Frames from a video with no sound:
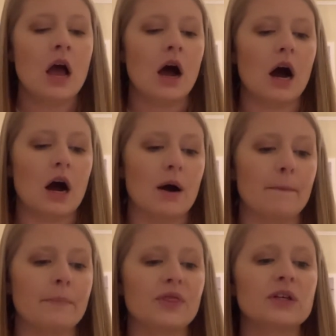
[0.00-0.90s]

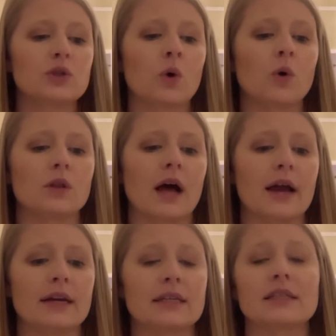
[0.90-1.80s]
But this whole
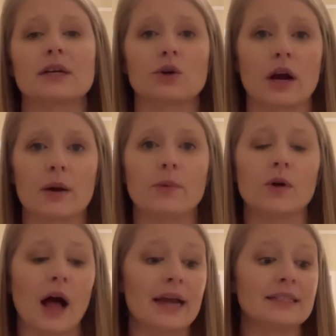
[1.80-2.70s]
line is
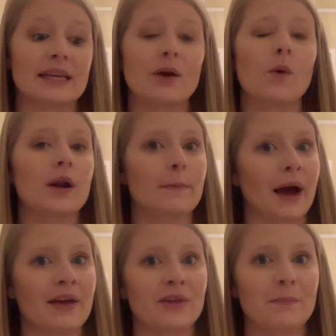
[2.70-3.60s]
incredible. I didn't want to
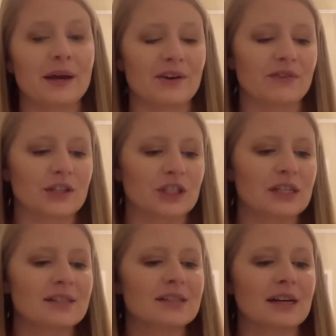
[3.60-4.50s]
buy the big
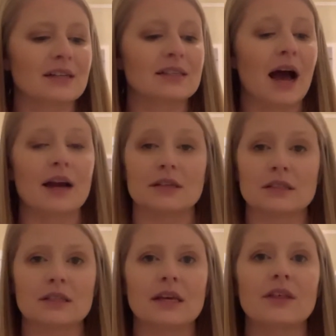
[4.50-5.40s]
versions because
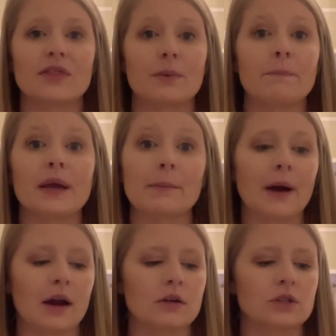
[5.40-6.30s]
honestly, the big
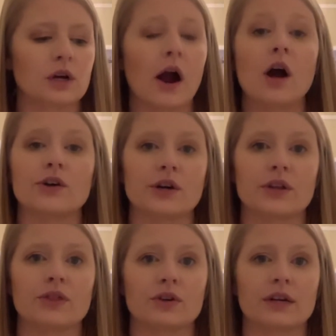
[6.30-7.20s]
bottles are
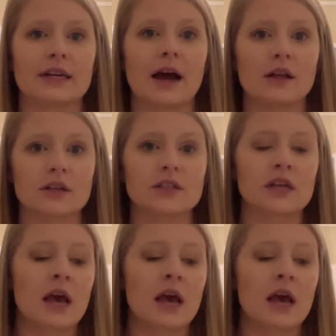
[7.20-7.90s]
$130.